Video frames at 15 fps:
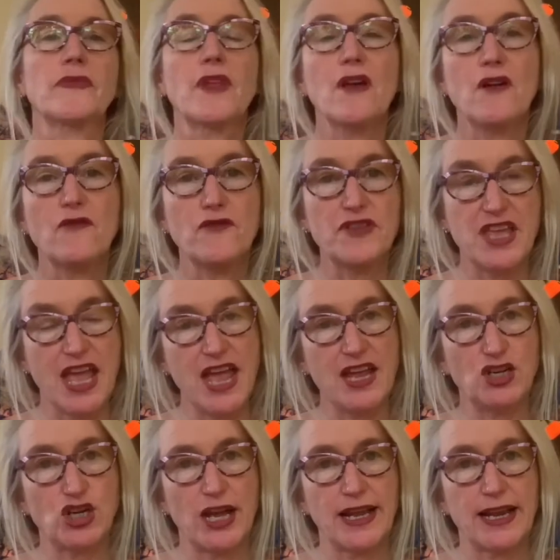For the air
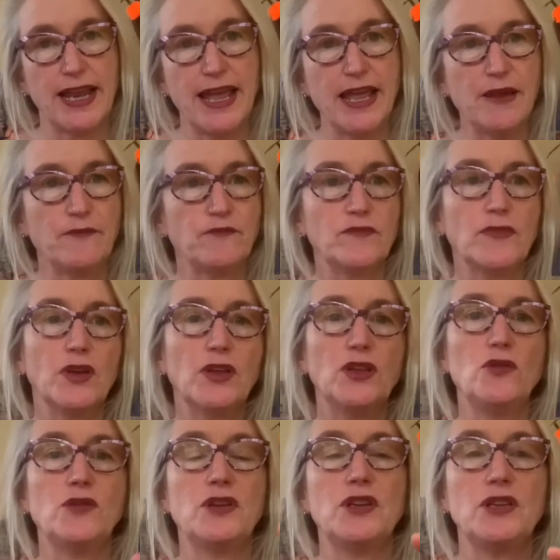dry clay, you
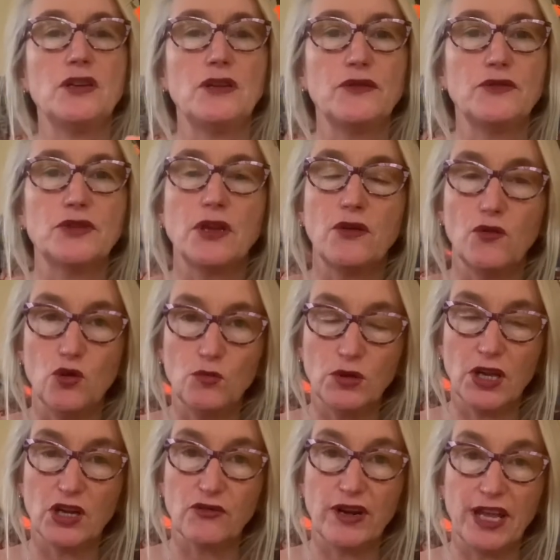can use normal
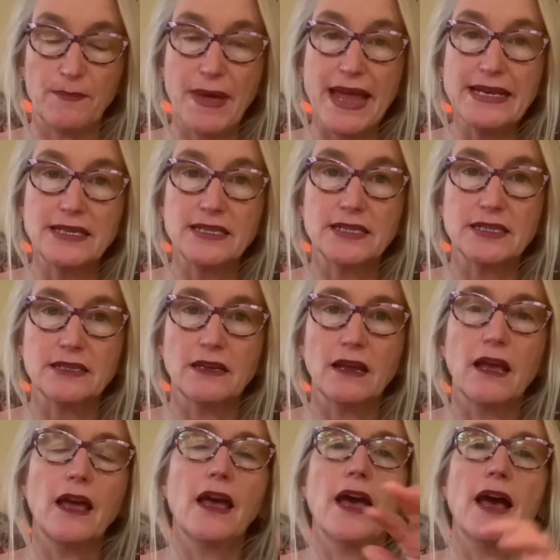acrylic paints.
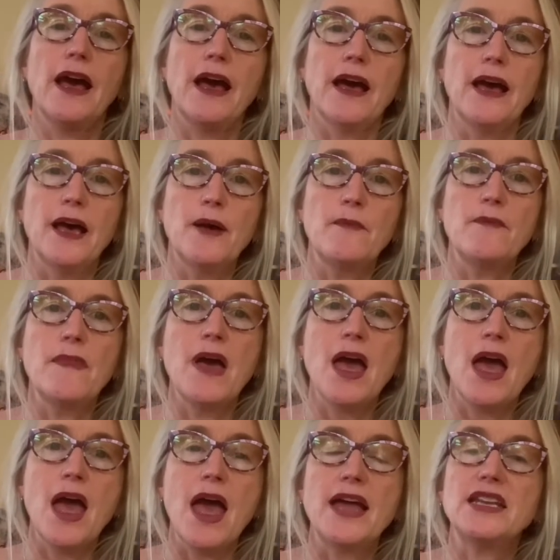And
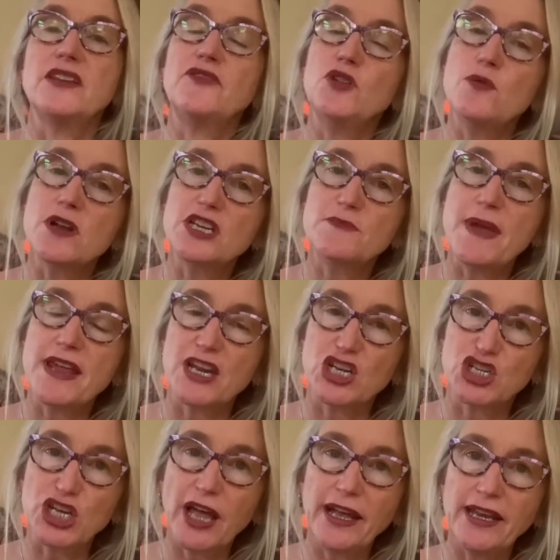if you want to make it
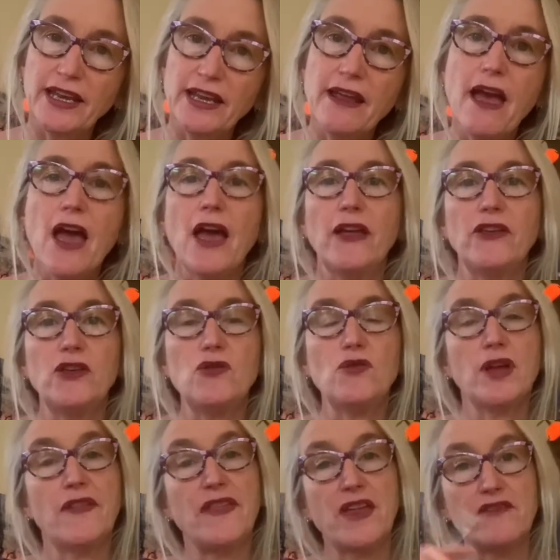shiny, you can
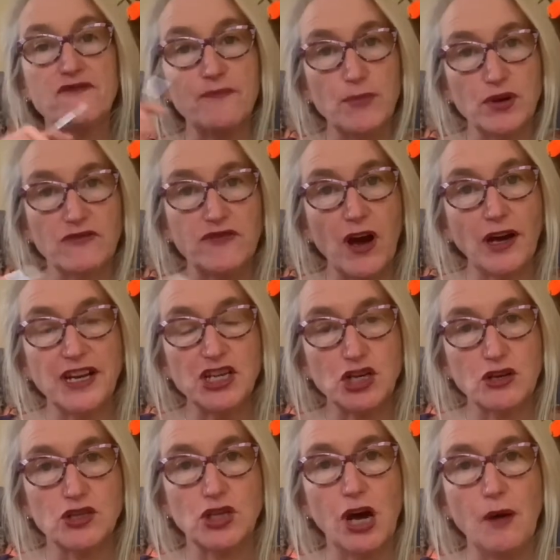then put varnish on
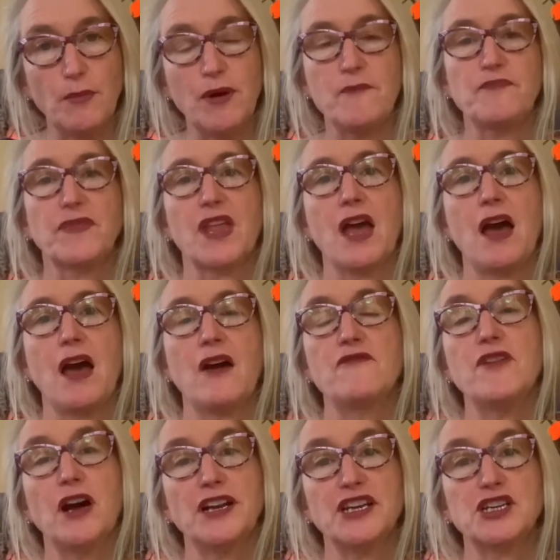top
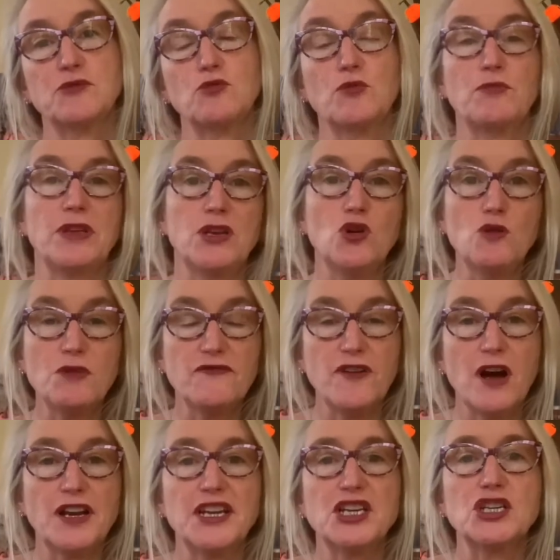varnish would be normal
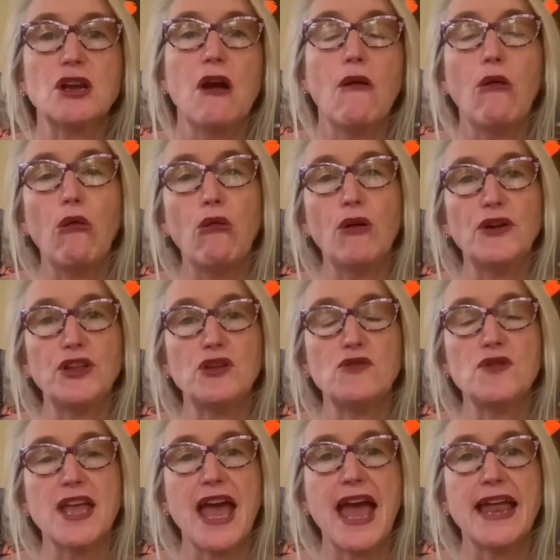varnish, or you
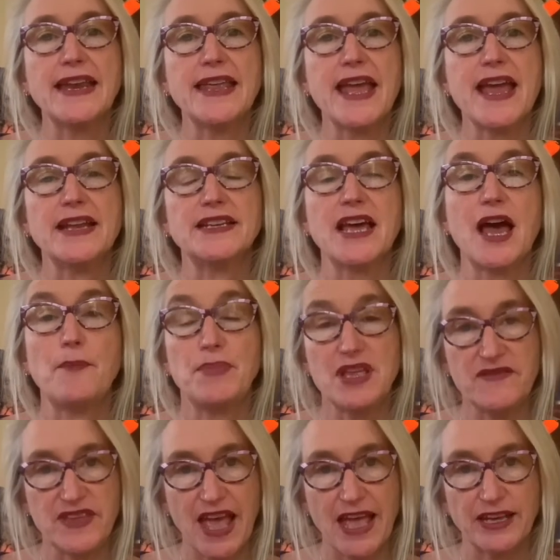can get
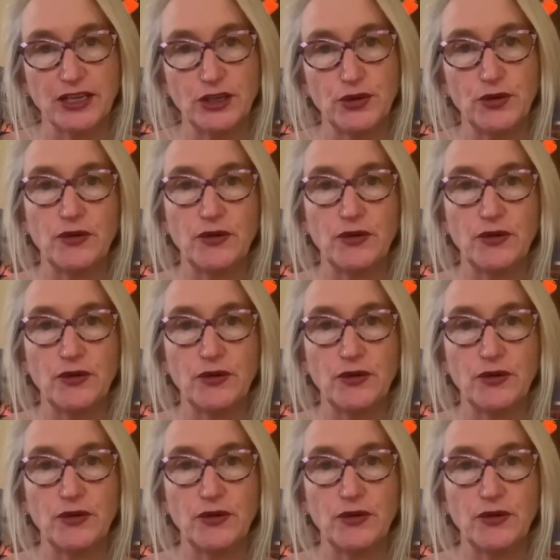PVA glue